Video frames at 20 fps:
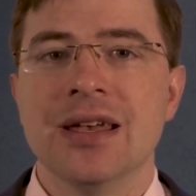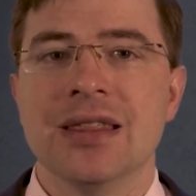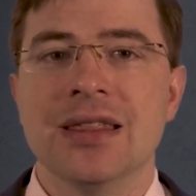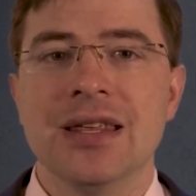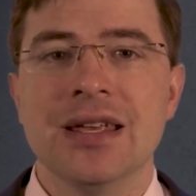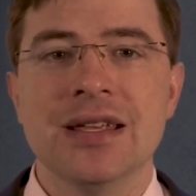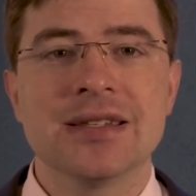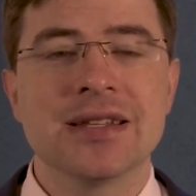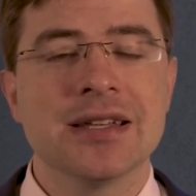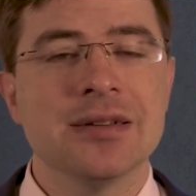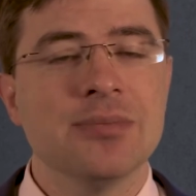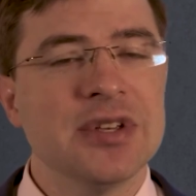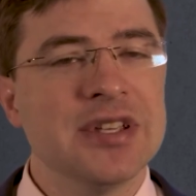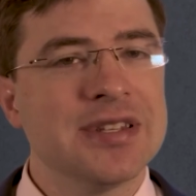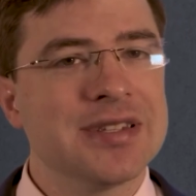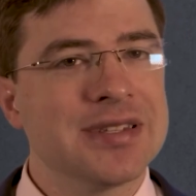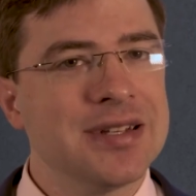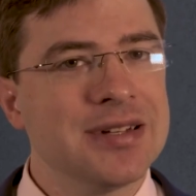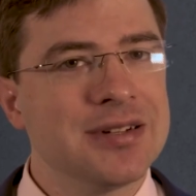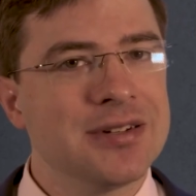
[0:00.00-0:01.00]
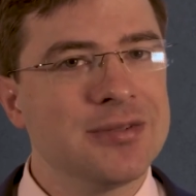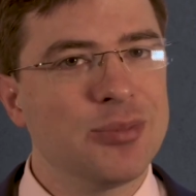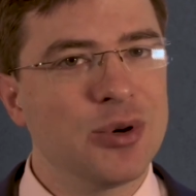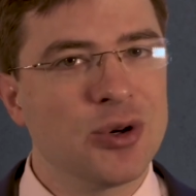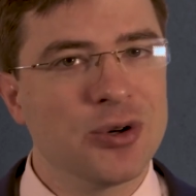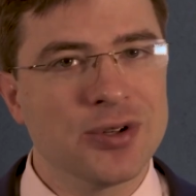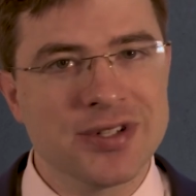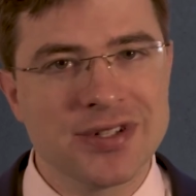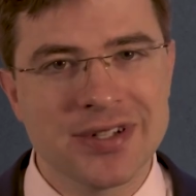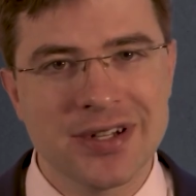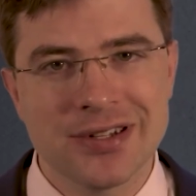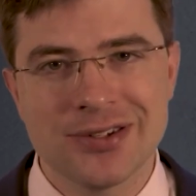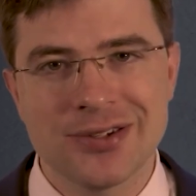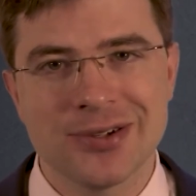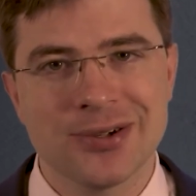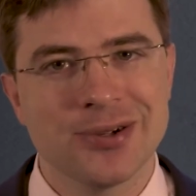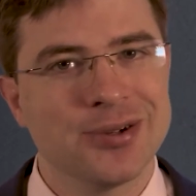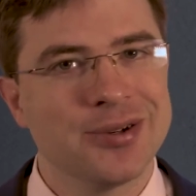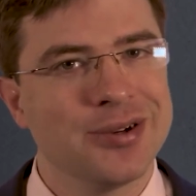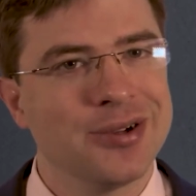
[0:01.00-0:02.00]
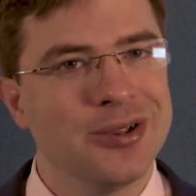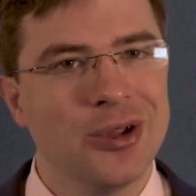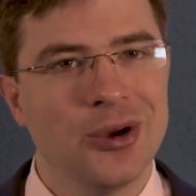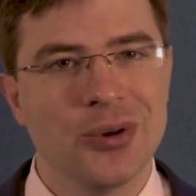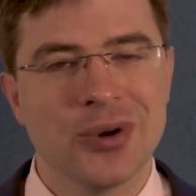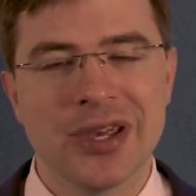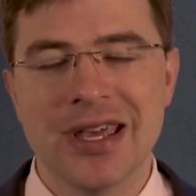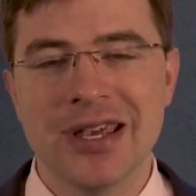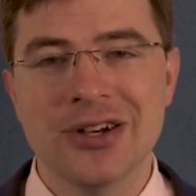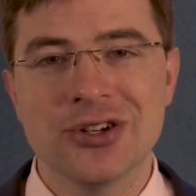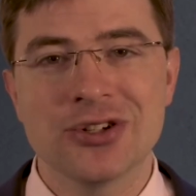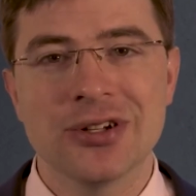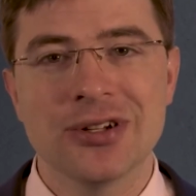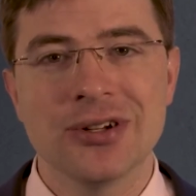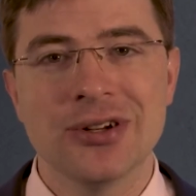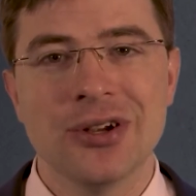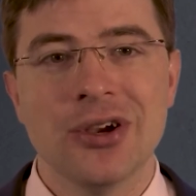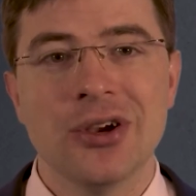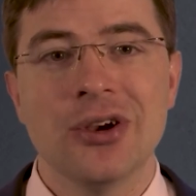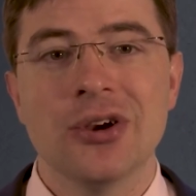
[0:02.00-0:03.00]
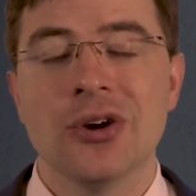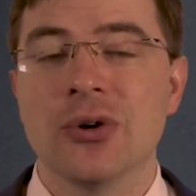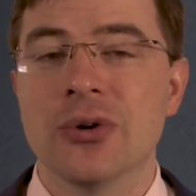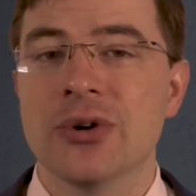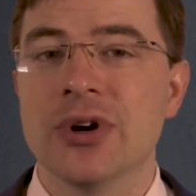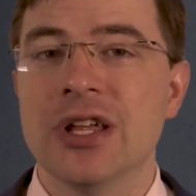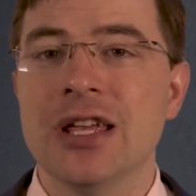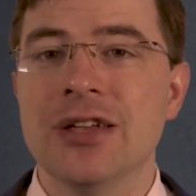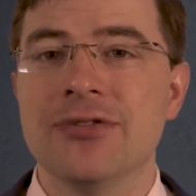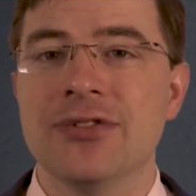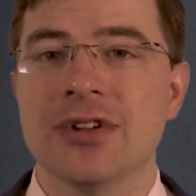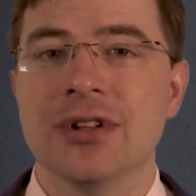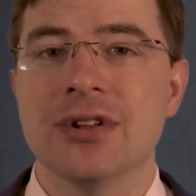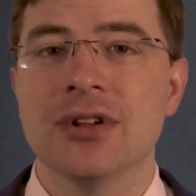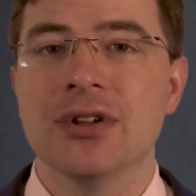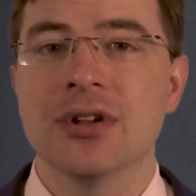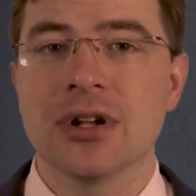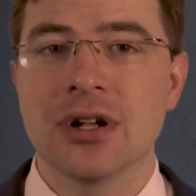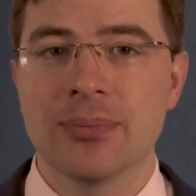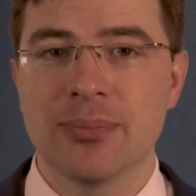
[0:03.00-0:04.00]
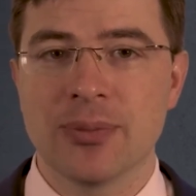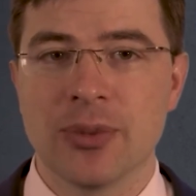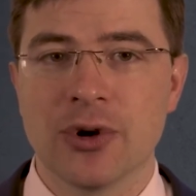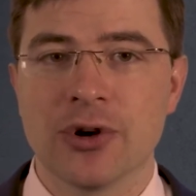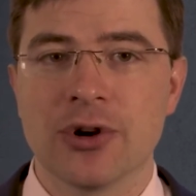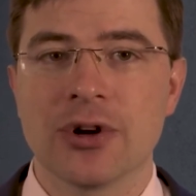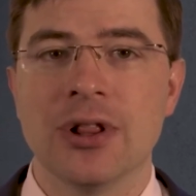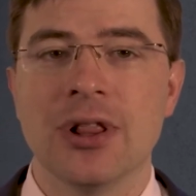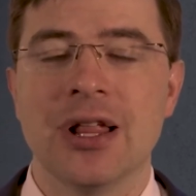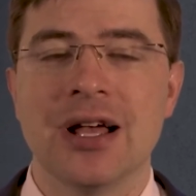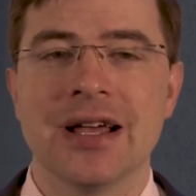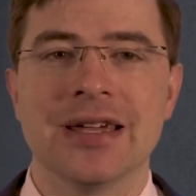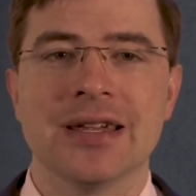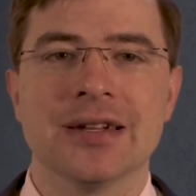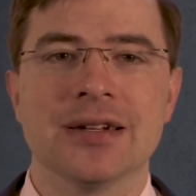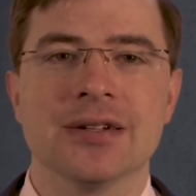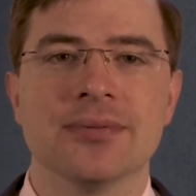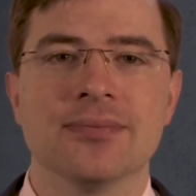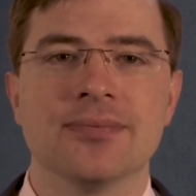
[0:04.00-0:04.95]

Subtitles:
These can be sent per sensor, location, or even per client.